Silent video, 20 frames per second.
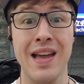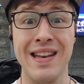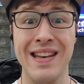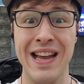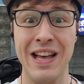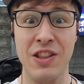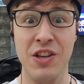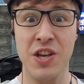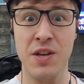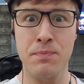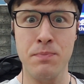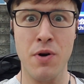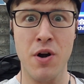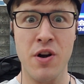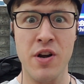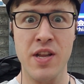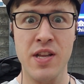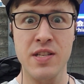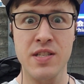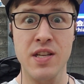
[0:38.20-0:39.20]
Now the good
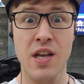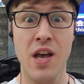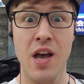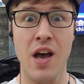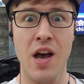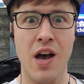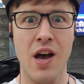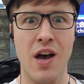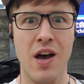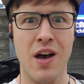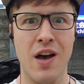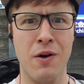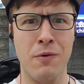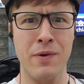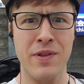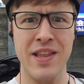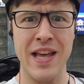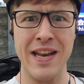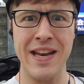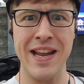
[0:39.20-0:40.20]
part is
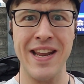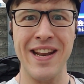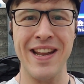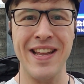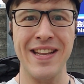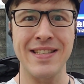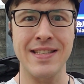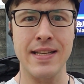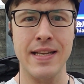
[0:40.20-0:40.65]
with Haneda,